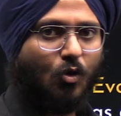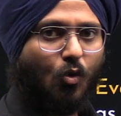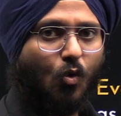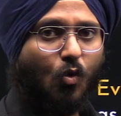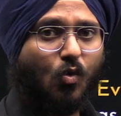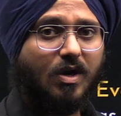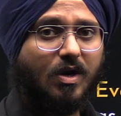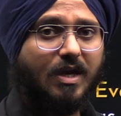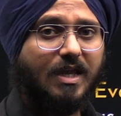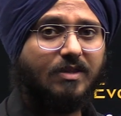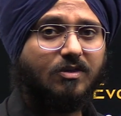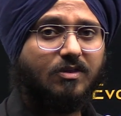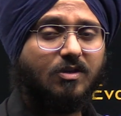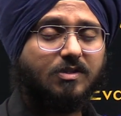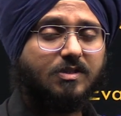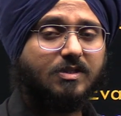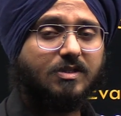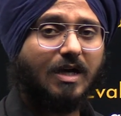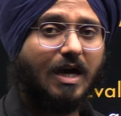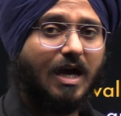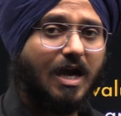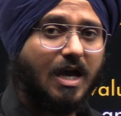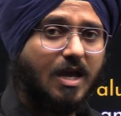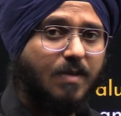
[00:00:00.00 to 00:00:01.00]
Only the
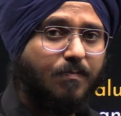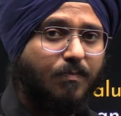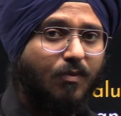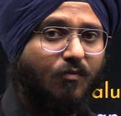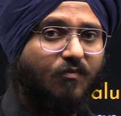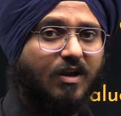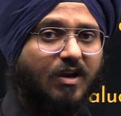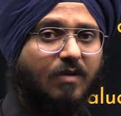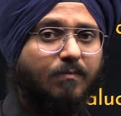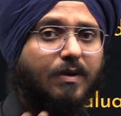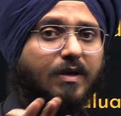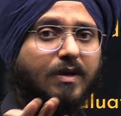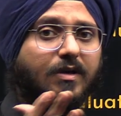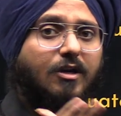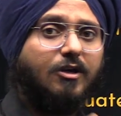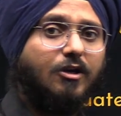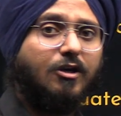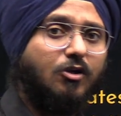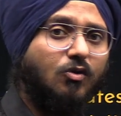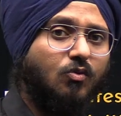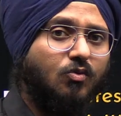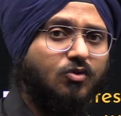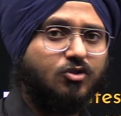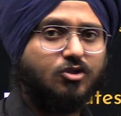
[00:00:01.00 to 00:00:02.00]
type will be
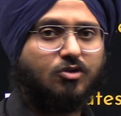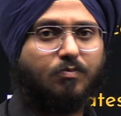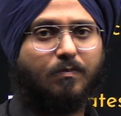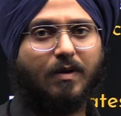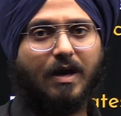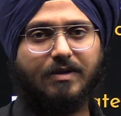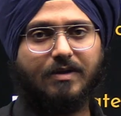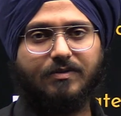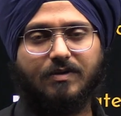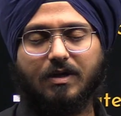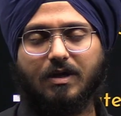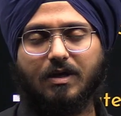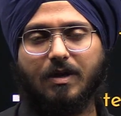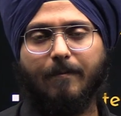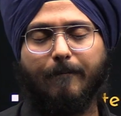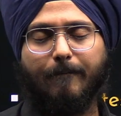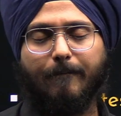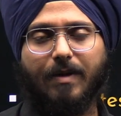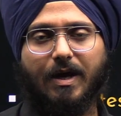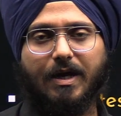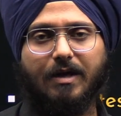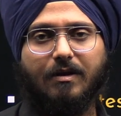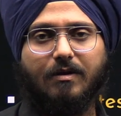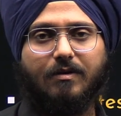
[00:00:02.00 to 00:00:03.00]
deduced by the
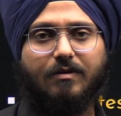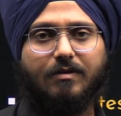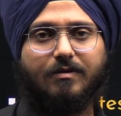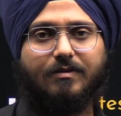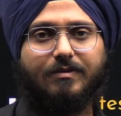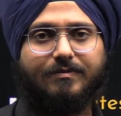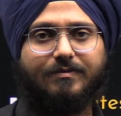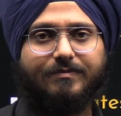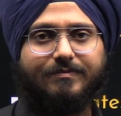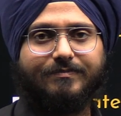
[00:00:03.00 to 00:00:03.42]
compiler.